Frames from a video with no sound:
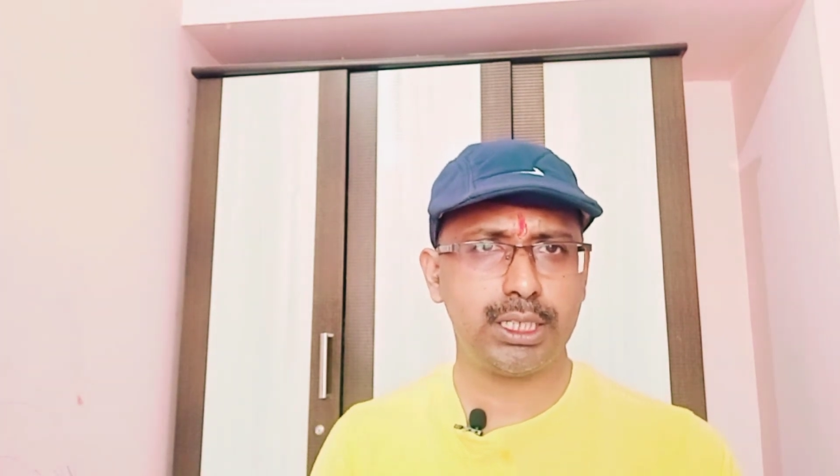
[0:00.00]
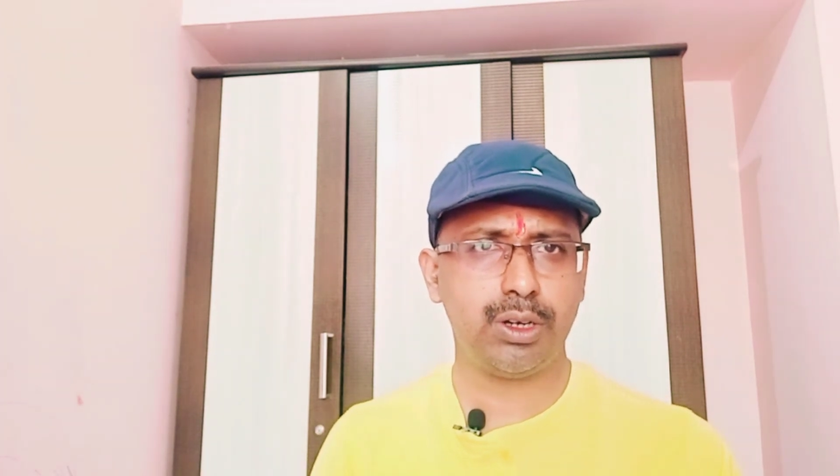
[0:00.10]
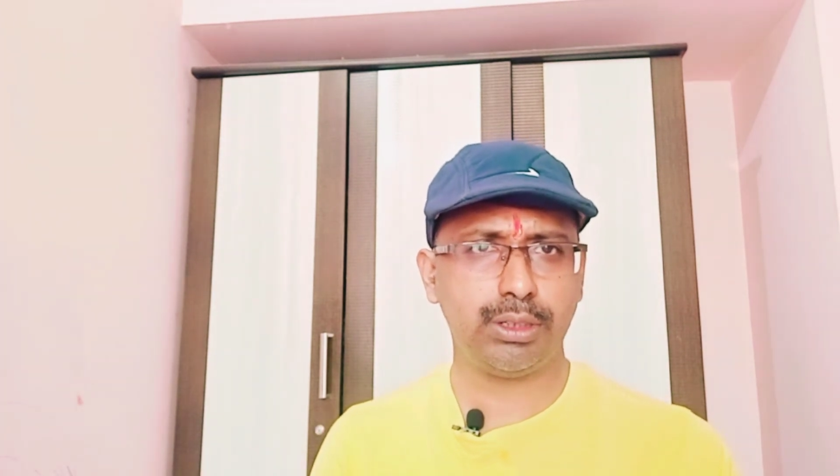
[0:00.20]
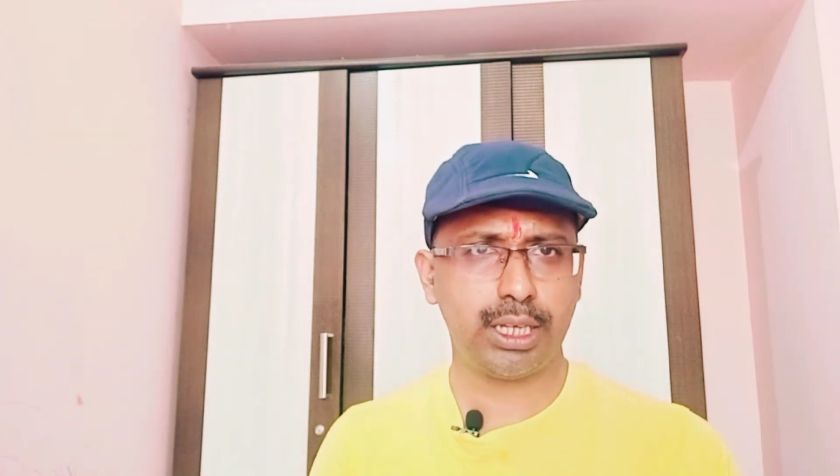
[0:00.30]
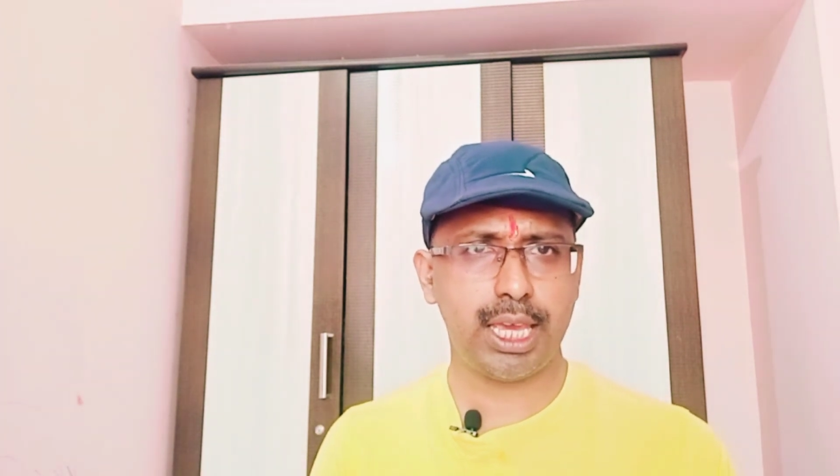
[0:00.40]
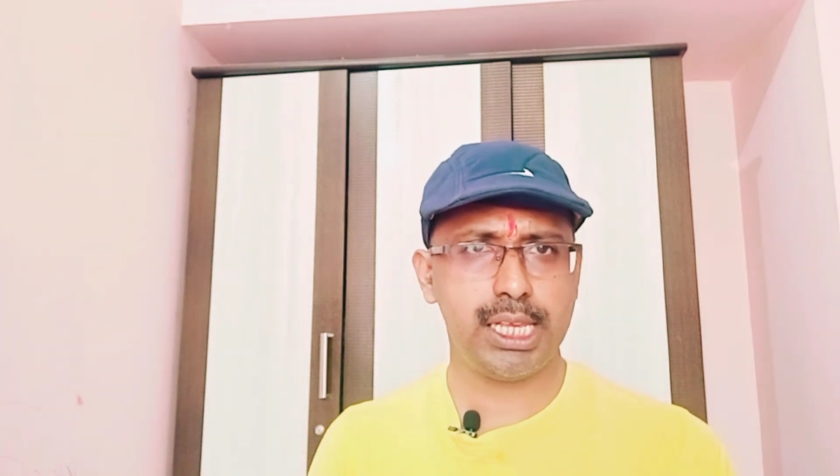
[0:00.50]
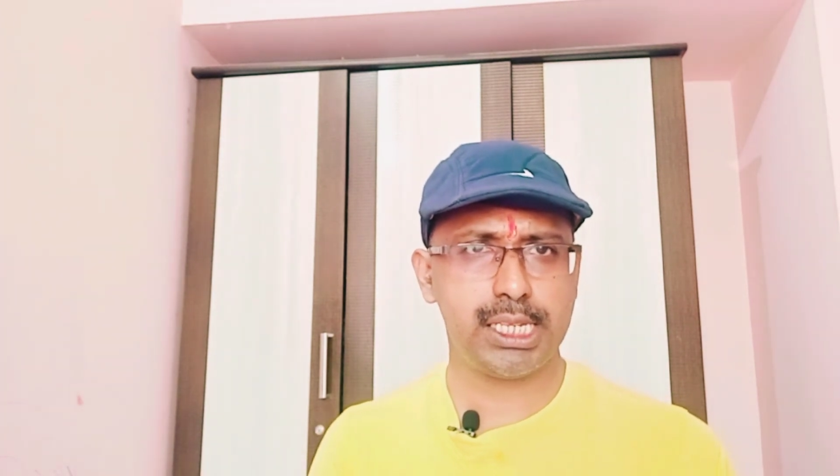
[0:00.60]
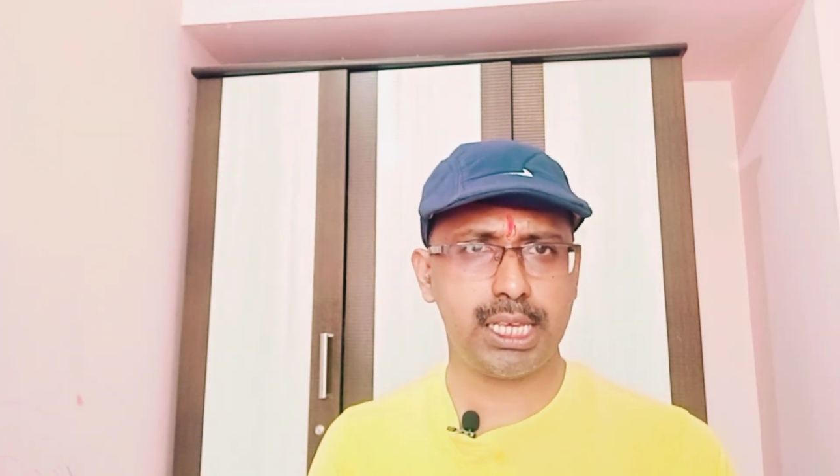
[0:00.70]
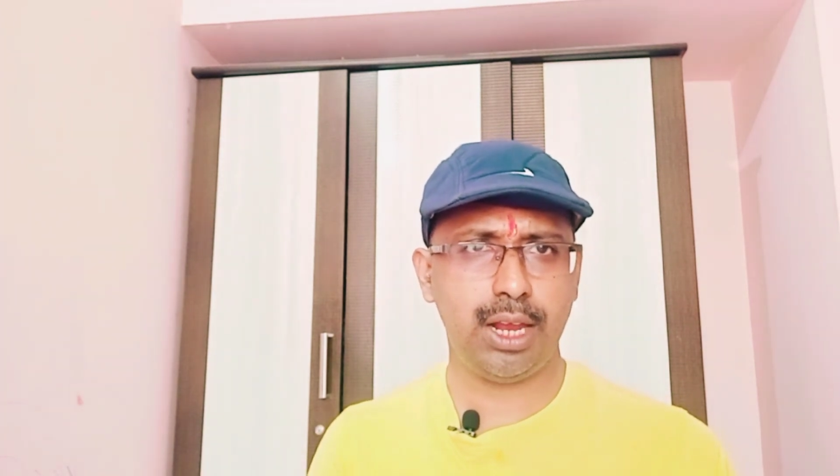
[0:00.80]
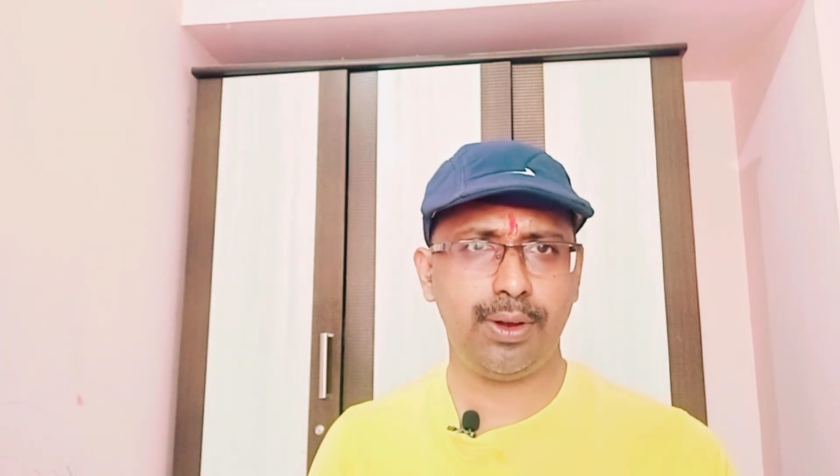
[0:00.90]
not the case
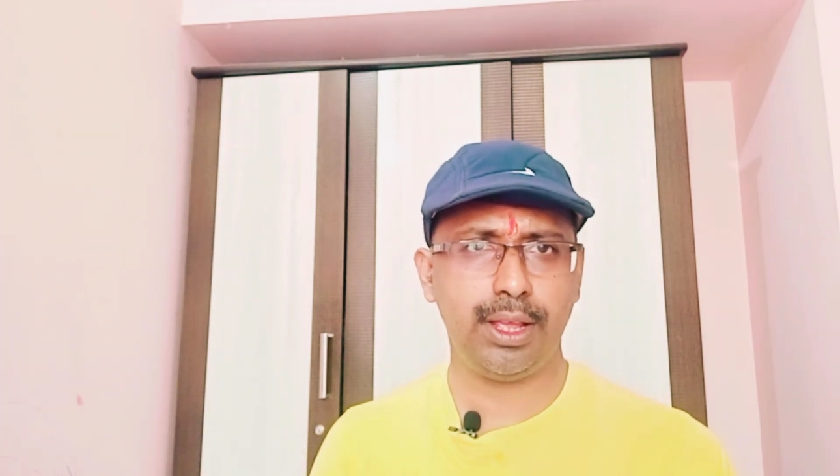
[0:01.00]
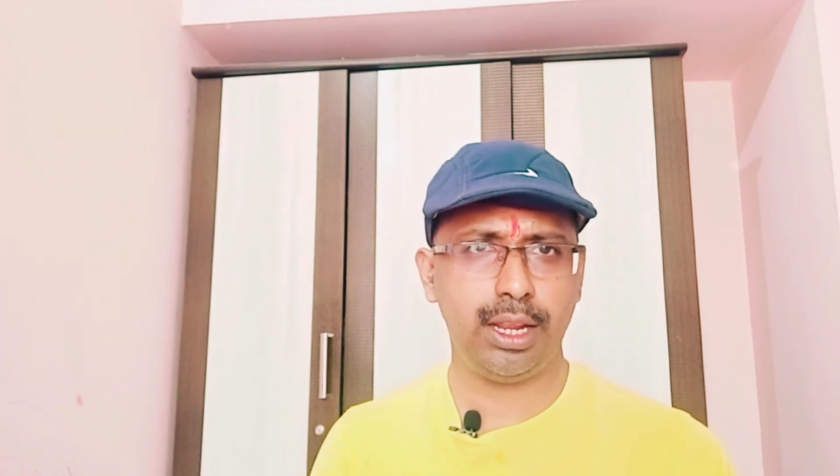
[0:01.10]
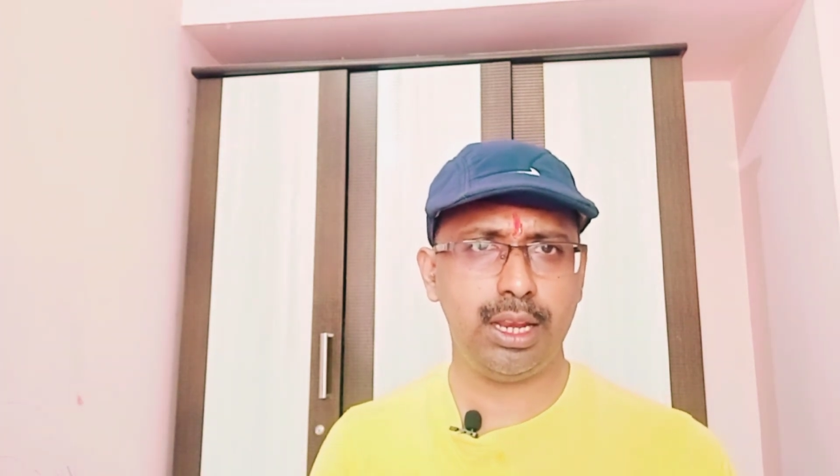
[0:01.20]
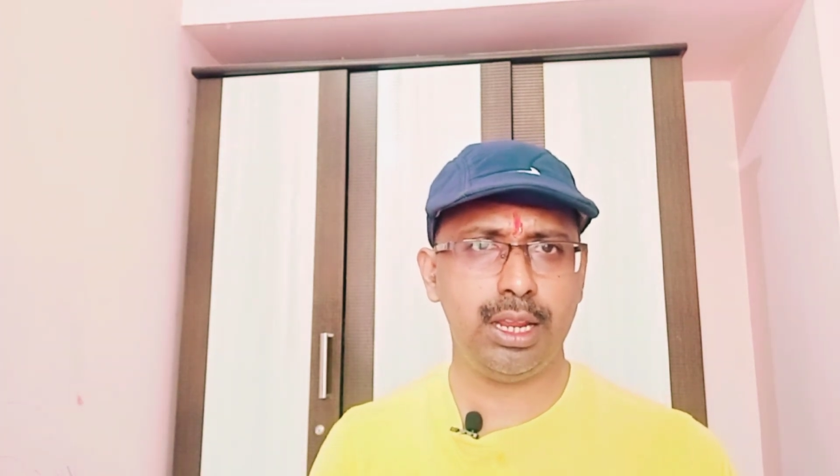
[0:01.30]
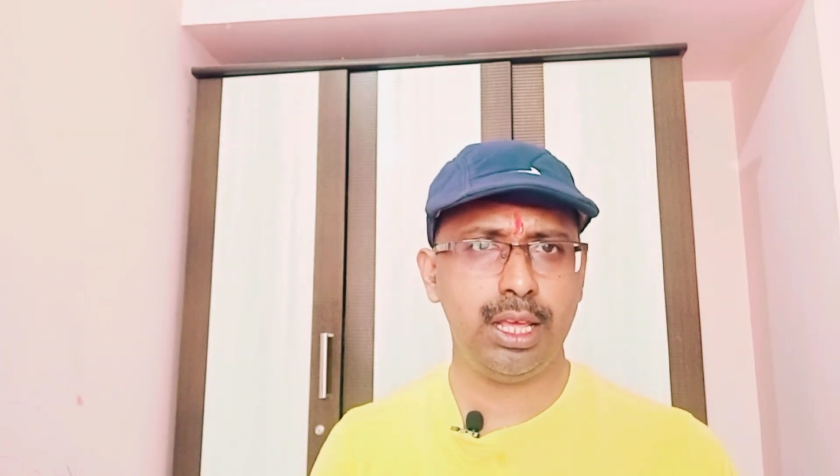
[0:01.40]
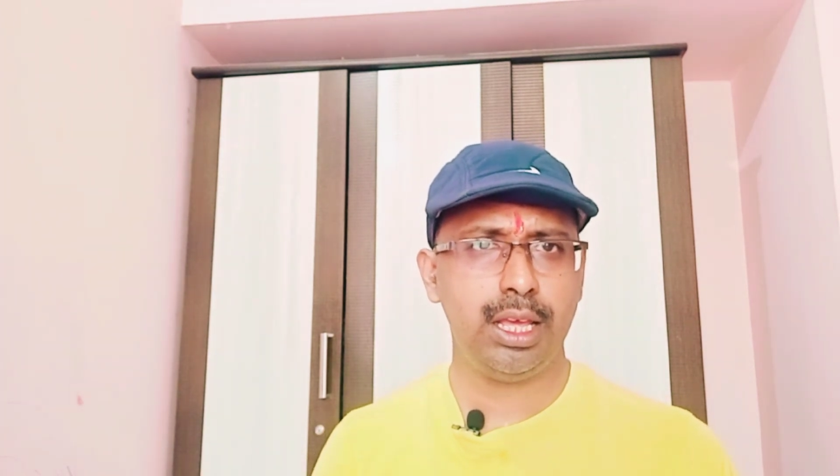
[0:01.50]
here in